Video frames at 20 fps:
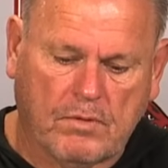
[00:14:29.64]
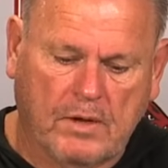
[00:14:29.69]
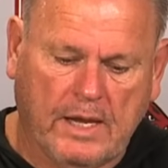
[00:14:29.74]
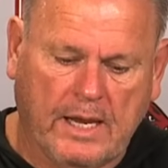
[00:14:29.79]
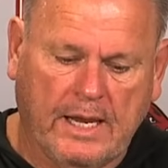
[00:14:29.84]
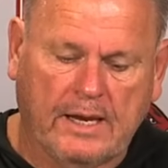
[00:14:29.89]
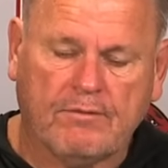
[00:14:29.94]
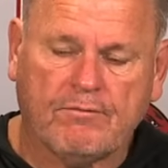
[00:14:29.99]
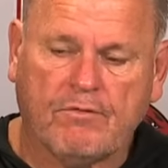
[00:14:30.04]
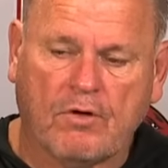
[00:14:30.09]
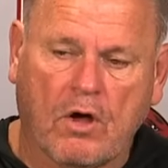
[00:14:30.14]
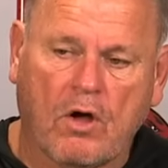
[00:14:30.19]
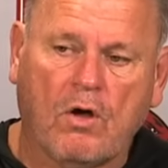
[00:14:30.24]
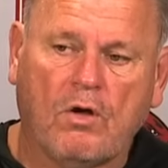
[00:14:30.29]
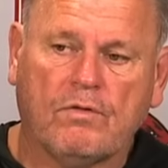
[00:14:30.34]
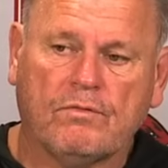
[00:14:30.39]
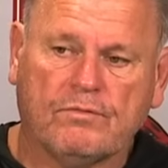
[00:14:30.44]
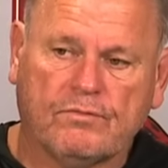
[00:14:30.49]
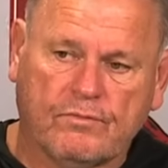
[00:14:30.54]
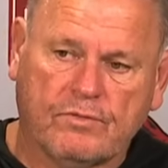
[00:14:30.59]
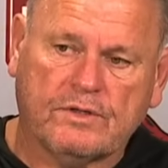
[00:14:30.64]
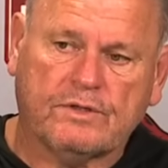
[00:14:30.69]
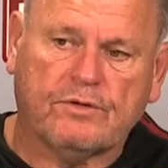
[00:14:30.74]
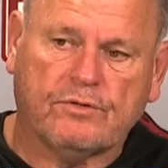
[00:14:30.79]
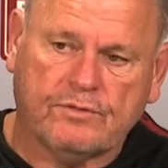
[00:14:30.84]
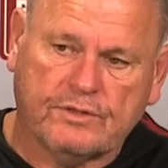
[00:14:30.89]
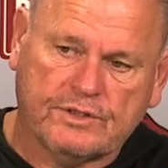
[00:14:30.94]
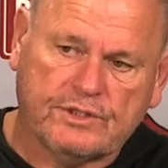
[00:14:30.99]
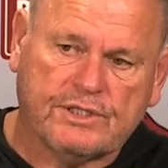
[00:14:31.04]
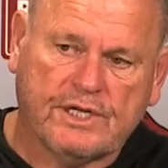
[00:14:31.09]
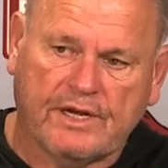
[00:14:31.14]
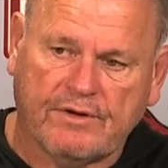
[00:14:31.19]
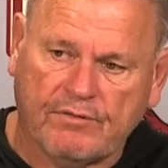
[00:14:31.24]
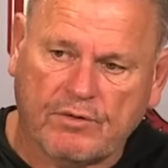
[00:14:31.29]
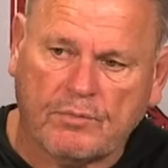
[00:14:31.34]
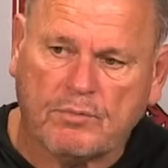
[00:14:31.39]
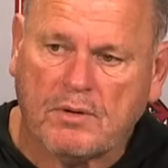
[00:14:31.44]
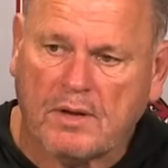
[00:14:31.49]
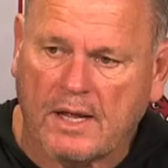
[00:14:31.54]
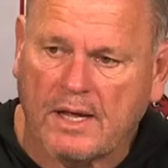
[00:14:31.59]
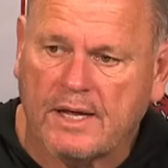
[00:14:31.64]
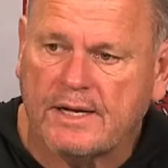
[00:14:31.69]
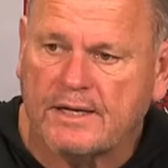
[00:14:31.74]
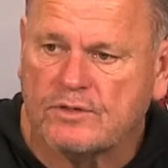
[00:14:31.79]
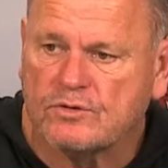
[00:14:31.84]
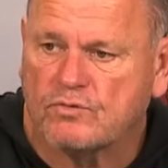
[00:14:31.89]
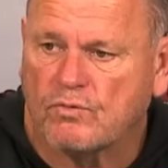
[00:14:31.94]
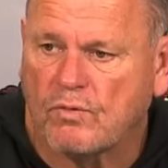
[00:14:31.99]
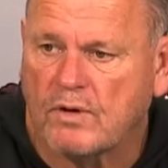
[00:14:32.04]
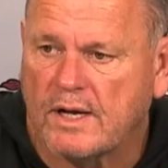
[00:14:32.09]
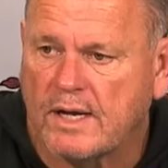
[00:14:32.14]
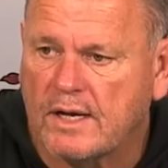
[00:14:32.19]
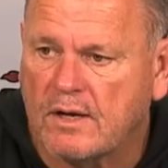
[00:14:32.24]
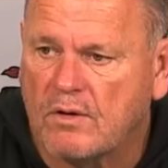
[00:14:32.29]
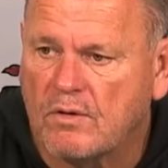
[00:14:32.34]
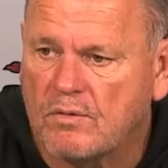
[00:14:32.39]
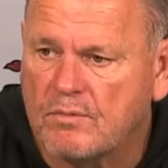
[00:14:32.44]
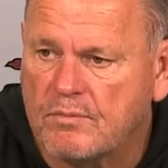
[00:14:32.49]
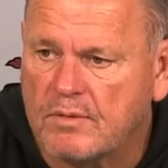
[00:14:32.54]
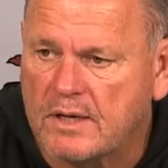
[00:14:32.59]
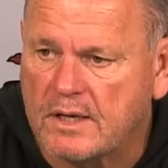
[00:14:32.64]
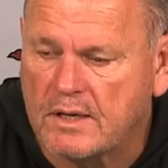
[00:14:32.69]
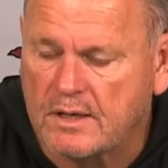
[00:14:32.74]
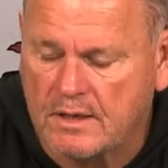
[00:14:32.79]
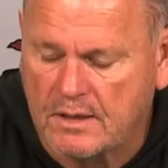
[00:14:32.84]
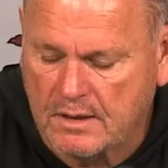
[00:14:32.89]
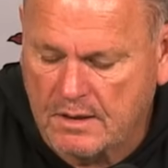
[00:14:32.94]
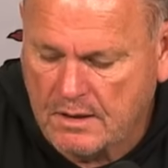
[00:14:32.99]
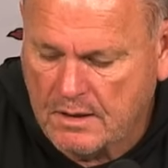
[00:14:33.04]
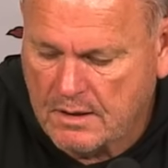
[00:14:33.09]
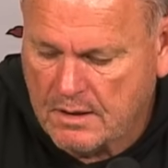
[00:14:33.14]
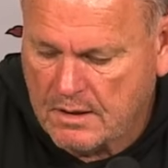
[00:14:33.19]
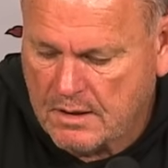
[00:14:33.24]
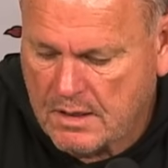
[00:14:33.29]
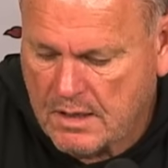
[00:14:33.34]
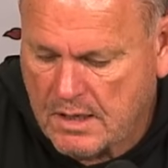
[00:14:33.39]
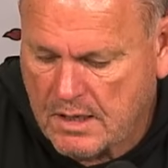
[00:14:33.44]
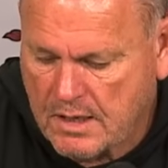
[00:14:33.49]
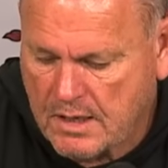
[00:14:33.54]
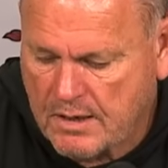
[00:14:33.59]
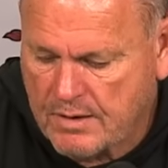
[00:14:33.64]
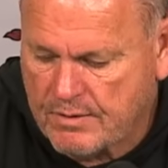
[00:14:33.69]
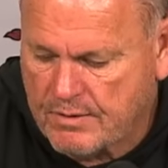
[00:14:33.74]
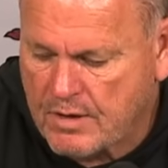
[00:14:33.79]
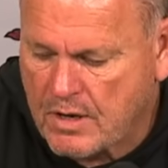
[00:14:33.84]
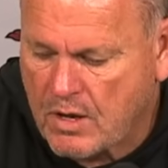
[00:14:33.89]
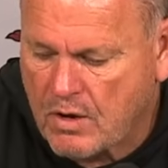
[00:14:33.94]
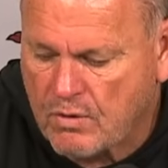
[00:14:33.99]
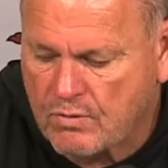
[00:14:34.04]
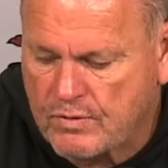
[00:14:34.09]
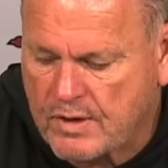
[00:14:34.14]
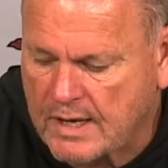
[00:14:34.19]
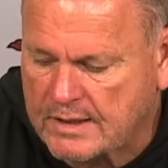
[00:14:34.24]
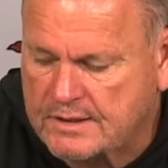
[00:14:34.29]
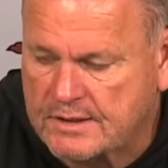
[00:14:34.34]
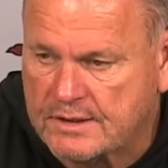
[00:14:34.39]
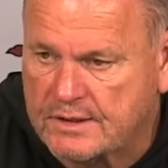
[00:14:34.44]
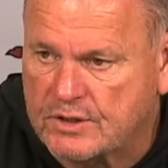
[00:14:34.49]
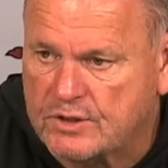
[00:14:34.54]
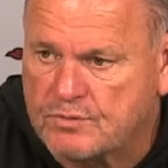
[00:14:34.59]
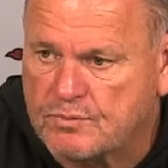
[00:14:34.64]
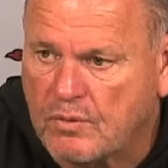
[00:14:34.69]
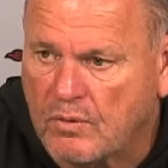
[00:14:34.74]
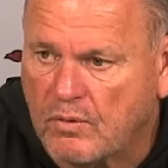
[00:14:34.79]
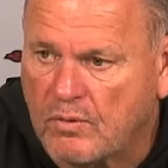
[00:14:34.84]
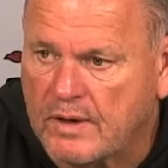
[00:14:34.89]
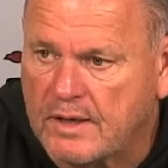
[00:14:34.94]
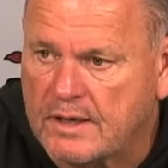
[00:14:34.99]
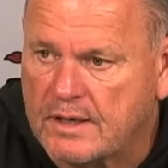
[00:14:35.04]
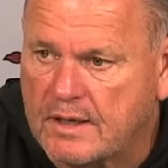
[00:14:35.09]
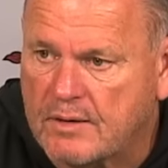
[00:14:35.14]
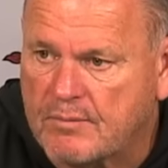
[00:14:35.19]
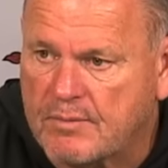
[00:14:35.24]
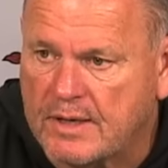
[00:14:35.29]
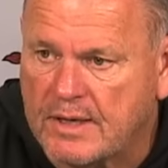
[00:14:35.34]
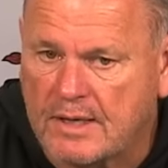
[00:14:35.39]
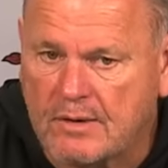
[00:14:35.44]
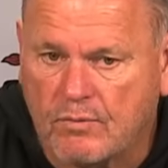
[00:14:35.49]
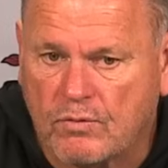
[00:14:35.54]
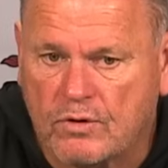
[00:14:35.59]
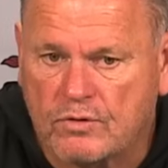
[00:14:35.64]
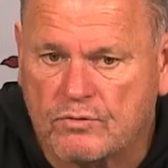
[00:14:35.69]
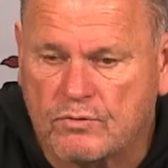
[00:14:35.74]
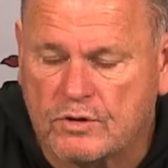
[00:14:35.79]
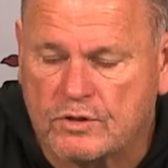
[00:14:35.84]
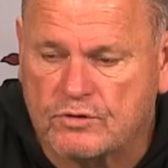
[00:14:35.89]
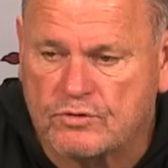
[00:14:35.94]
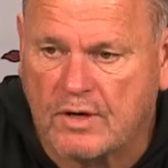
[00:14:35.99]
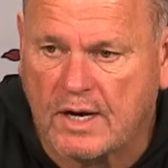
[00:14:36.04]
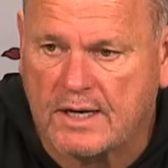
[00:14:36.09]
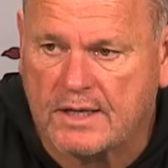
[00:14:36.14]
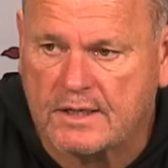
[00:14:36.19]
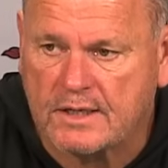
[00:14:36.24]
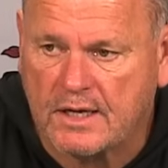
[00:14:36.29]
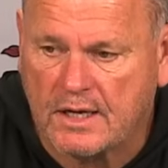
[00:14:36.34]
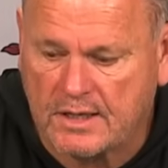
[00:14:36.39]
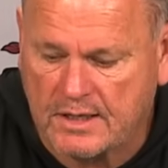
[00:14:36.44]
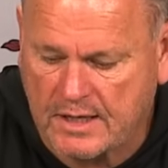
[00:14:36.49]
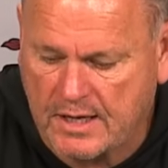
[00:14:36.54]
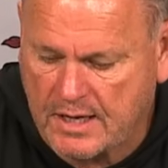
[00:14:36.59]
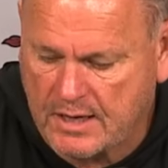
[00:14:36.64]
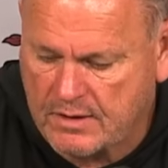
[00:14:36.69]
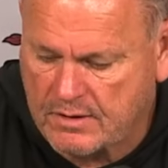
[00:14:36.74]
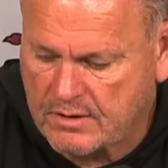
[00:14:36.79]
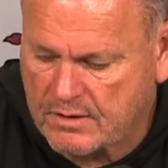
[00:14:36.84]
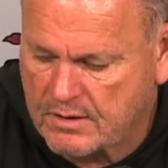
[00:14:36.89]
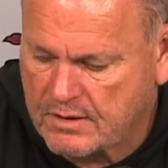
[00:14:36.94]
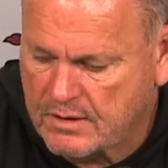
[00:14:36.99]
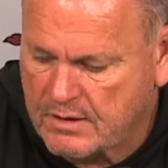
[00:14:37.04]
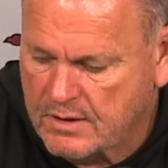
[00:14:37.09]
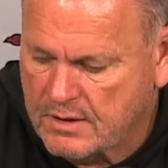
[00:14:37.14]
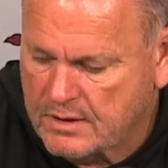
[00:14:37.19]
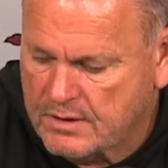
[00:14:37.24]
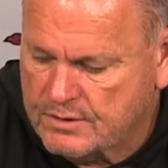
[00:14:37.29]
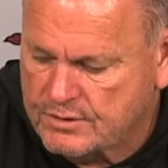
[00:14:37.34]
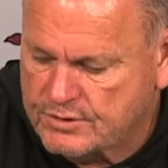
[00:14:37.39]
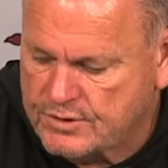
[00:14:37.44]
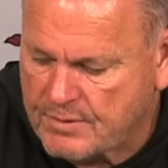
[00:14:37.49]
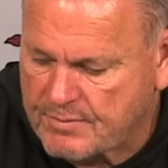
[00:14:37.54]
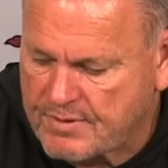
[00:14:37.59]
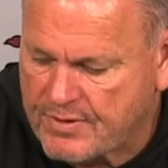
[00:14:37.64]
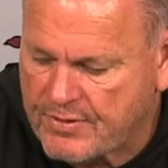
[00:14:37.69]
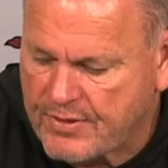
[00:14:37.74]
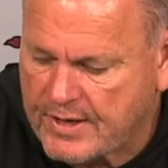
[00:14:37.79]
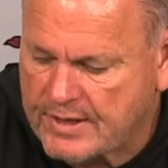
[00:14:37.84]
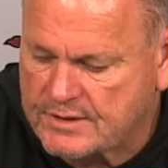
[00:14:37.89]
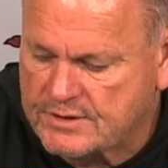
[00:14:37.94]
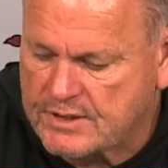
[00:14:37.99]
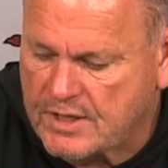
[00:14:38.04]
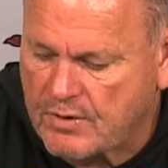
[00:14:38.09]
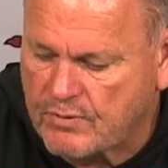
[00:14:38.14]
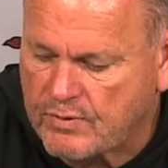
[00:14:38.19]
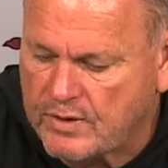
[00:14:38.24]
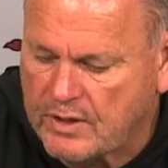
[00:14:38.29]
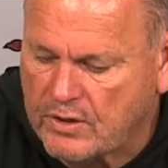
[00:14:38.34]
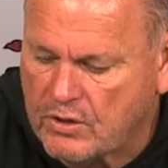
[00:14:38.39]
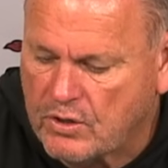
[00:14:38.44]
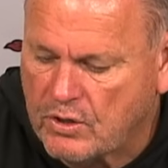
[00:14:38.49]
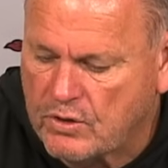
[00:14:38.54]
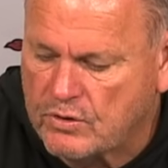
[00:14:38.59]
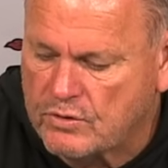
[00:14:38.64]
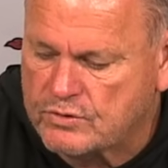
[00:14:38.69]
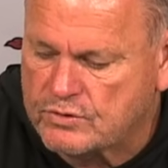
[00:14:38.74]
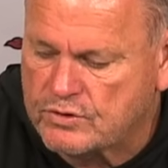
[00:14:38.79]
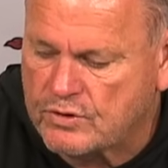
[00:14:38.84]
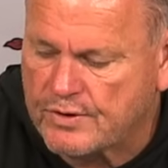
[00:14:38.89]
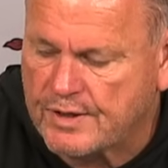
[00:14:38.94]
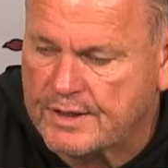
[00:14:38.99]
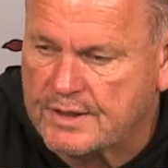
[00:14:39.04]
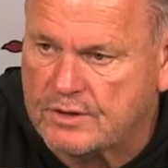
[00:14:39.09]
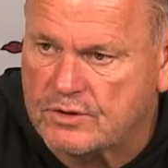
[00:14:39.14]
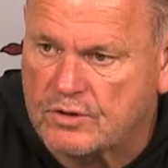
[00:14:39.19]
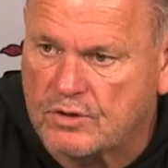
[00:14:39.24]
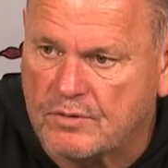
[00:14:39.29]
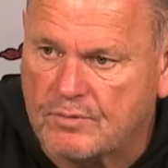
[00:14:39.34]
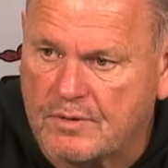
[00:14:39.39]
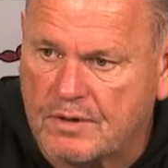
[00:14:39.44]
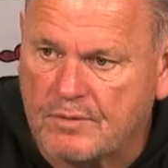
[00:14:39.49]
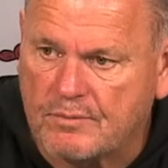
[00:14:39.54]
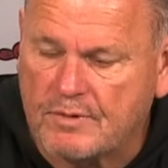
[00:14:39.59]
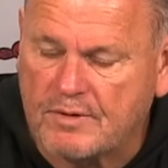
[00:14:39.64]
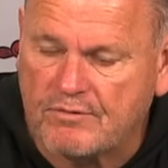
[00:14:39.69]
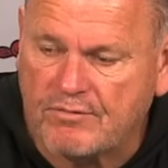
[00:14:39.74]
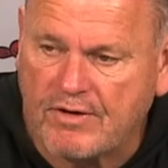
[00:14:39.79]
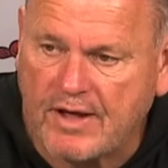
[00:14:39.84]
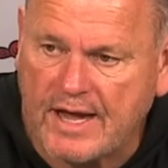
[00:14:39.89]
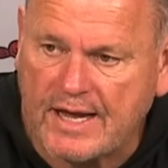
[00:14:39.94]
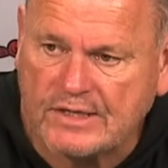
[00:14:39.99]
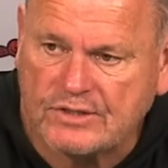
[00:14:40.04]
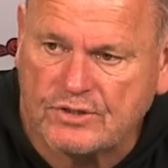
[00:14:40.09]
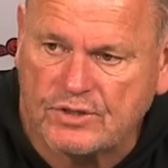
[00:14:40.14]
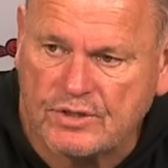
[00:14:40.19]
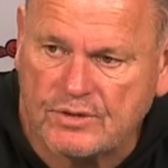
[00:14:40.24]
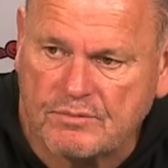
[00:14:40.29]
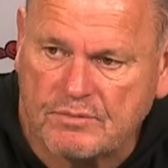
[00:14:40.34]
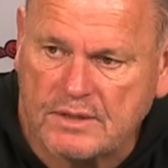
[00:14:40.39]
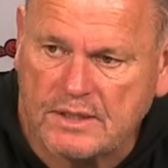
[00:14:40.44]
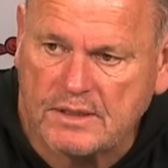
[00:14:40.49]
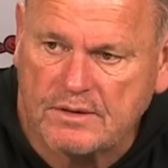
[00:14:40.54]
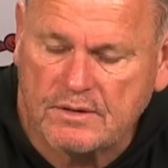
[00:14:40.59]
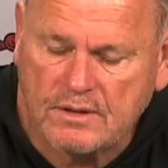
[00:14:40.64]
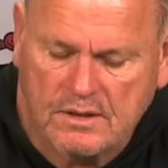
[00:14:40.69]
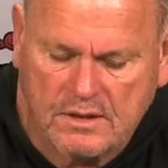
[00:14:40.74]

involved with the receiver play as well, but uh, no, not to this point. I mean, we're we're trying to cut down some of the things that we do so they can do them a little bit faster, but.